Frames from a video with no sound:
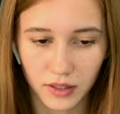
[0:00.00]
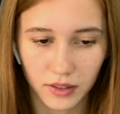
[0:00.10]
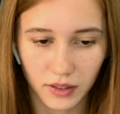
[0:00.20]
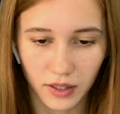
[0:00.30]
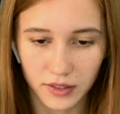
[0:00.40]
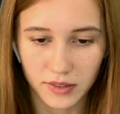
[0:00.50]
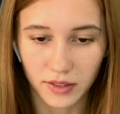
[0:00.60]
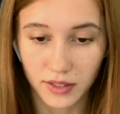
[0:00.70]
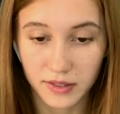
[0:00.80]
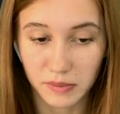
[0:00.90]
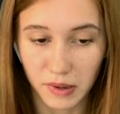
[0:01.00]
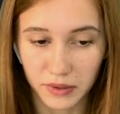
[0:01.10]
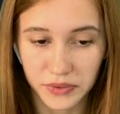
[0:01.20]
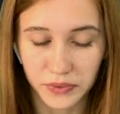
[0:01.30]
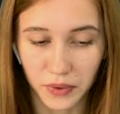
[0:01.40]
Yes, this
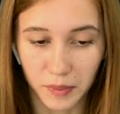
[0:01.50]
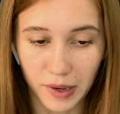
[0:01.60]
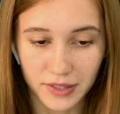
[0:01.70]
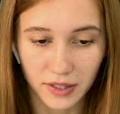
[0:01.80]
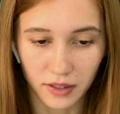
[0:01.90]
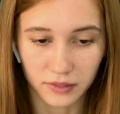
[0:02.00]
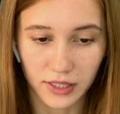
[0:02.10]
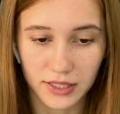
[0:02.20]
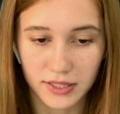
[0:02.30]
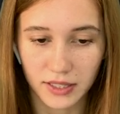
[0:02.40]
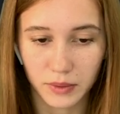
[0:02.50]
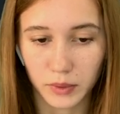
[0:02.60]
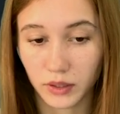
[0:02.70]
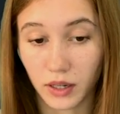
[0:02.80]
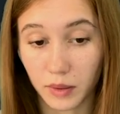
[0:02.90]
amount for myself. Let's see
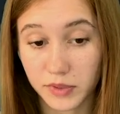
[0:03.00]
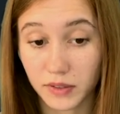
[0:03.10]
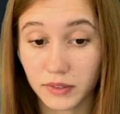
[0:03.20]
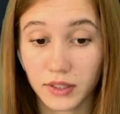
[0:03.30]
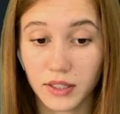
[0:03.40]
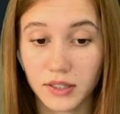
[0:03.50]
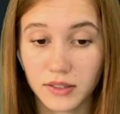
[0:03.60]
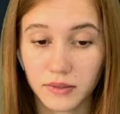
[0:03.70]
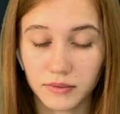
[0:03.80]
what comes of this.